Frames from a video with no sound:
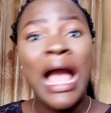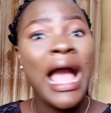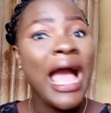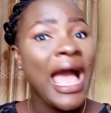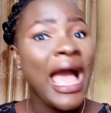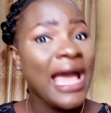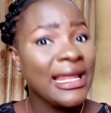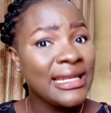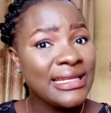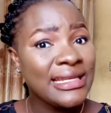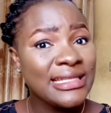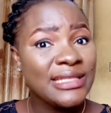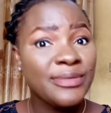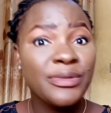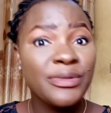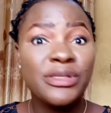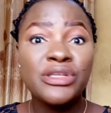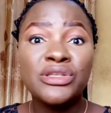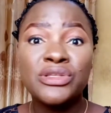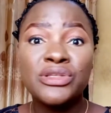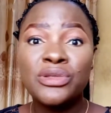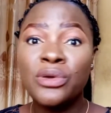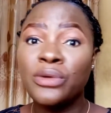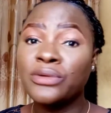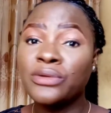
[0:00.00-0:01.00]
and it's being
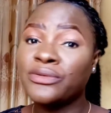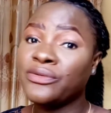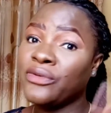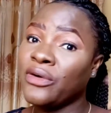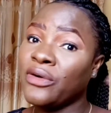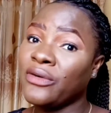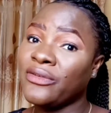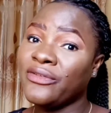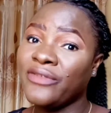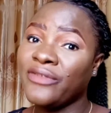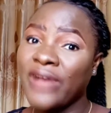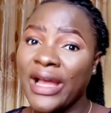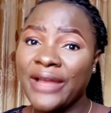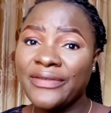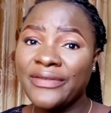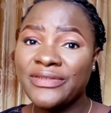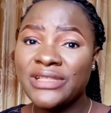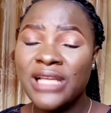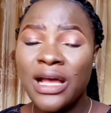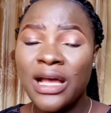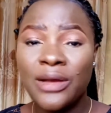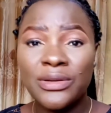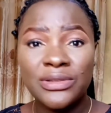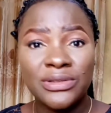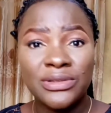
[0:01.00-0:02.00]
sold for
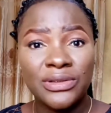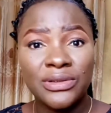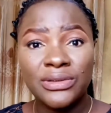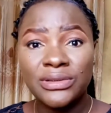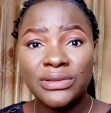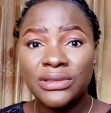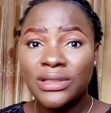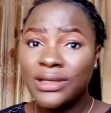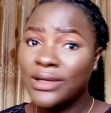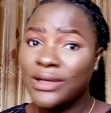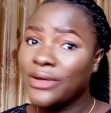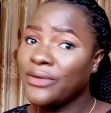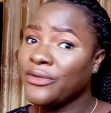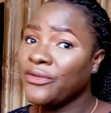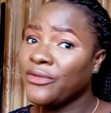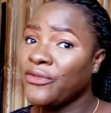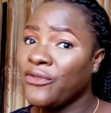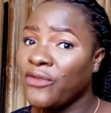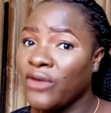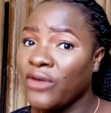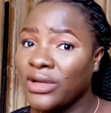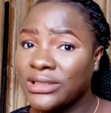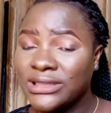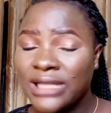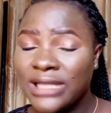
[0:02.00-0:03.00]
5000
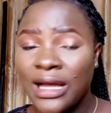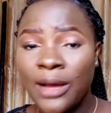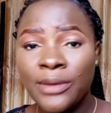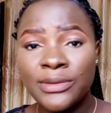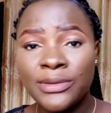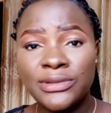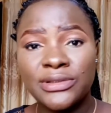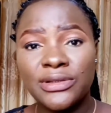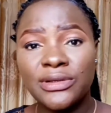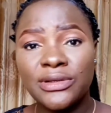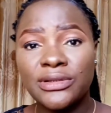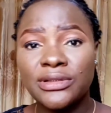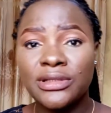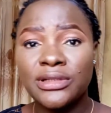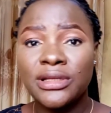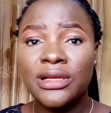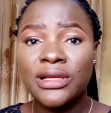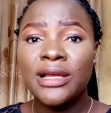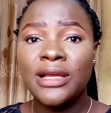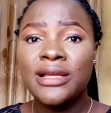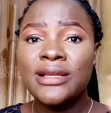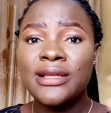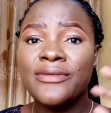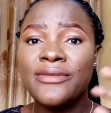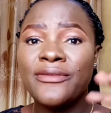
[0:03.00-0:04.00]
4000
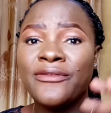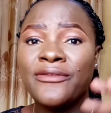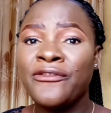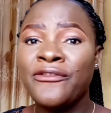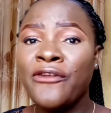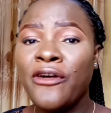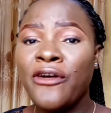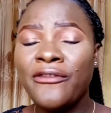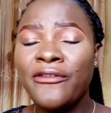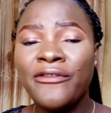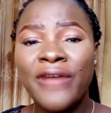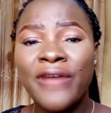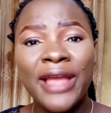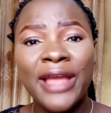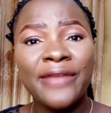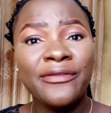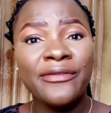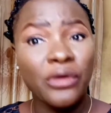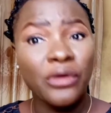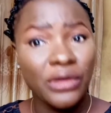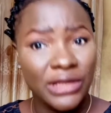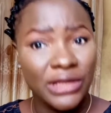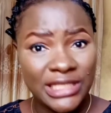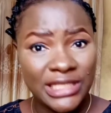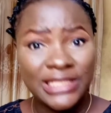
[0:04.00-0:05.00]
5
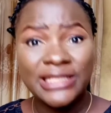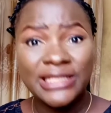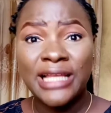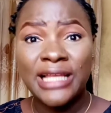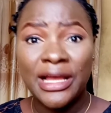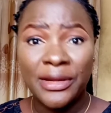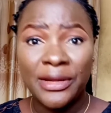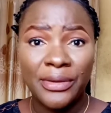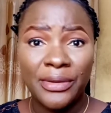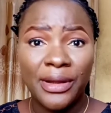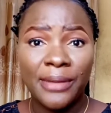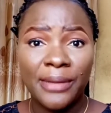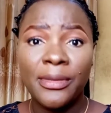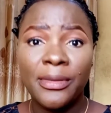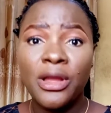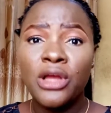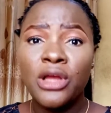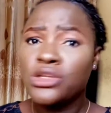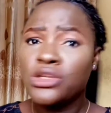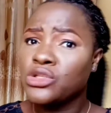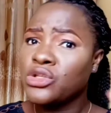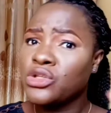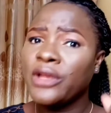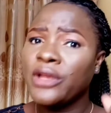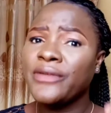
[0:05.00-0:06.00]
on instagram
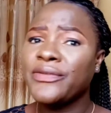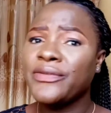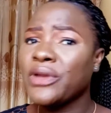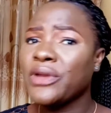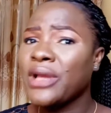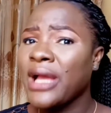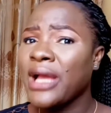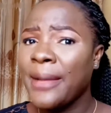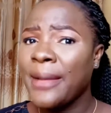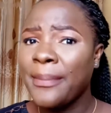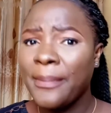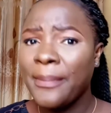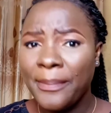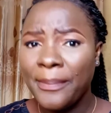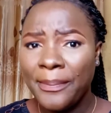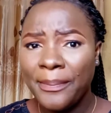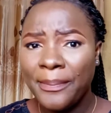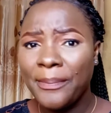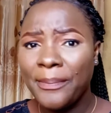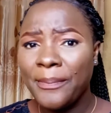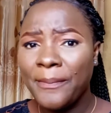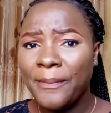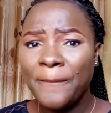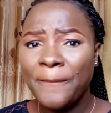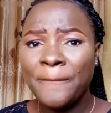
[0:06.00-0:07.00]
so if you can
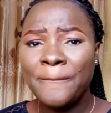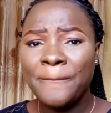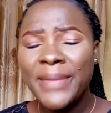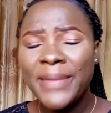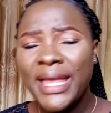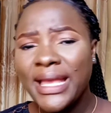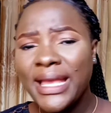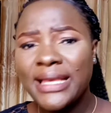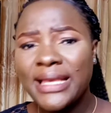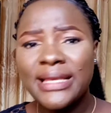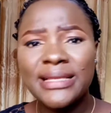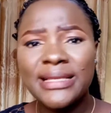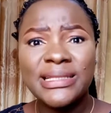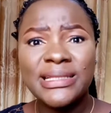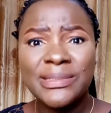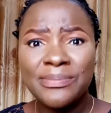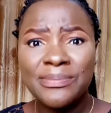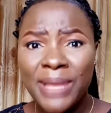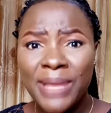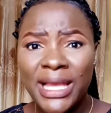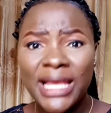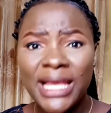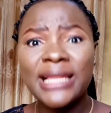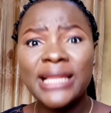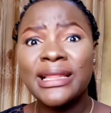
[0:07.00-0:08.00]
make it
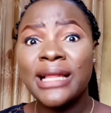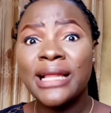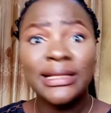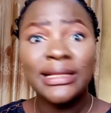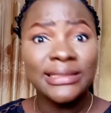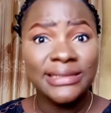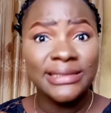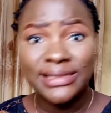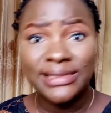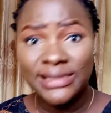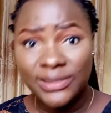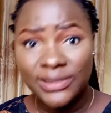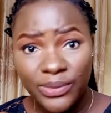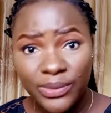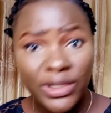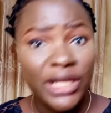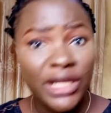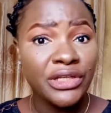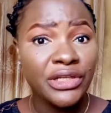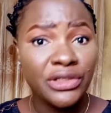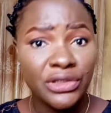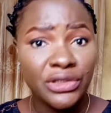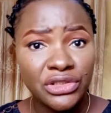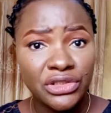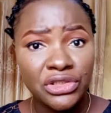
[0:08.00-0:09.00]
make it and display
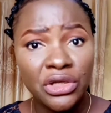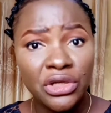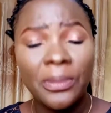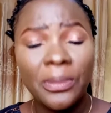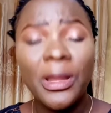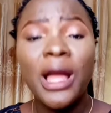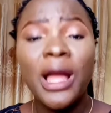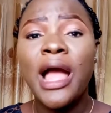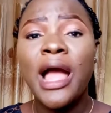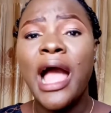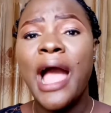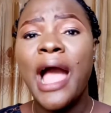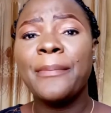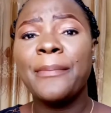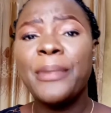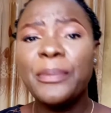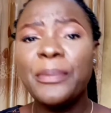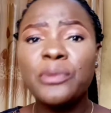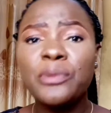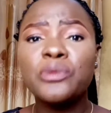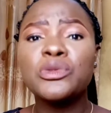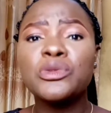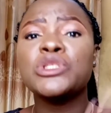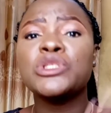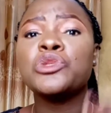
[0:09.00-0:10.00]
in your shop and
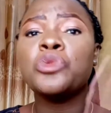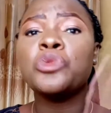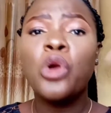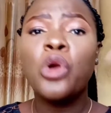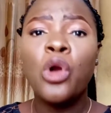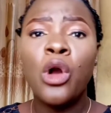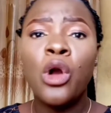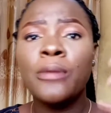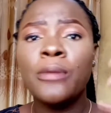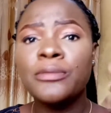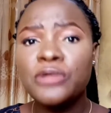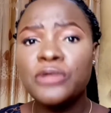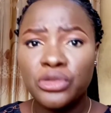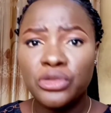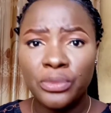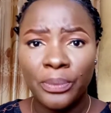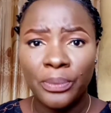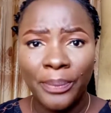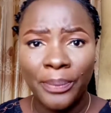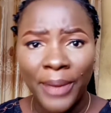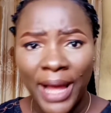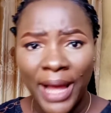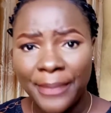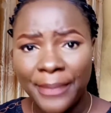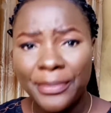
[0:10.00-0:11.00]
people will still come to
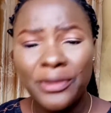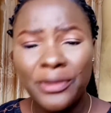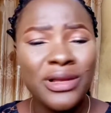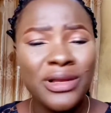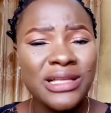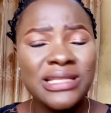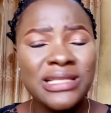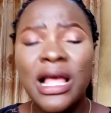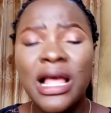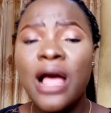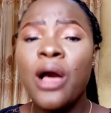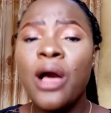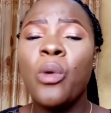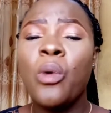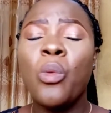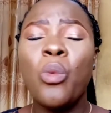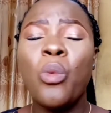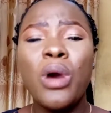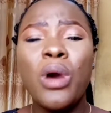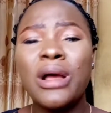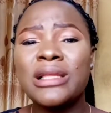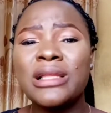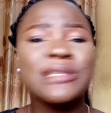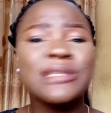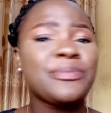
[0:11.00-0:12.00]
buy because
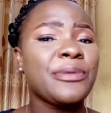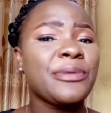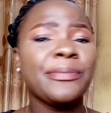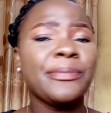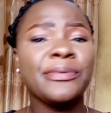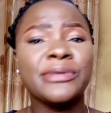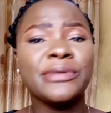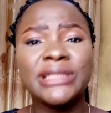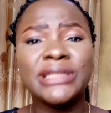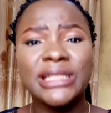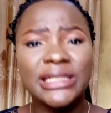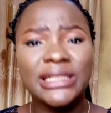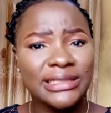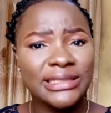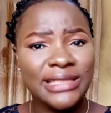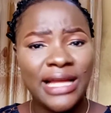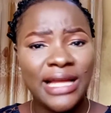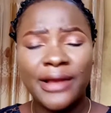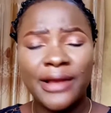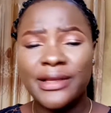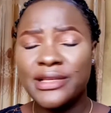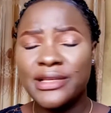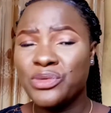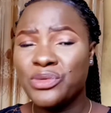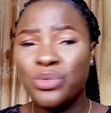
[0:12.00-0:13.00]
what people need
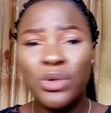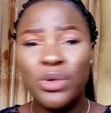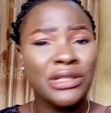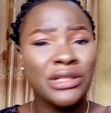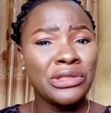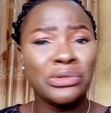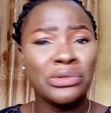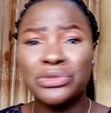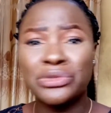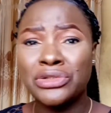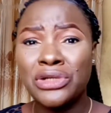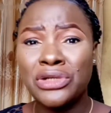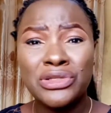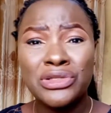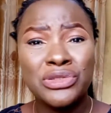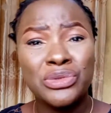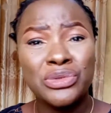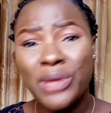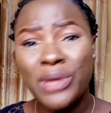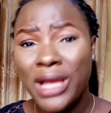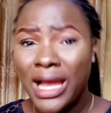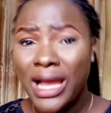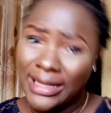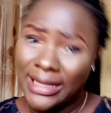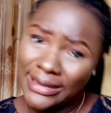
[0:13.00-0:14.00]
now is what they will just
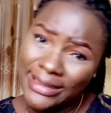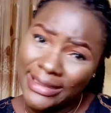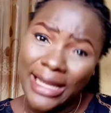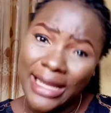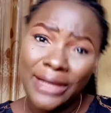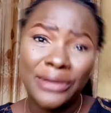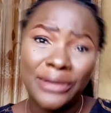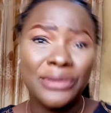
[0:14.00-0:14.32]
wear and they are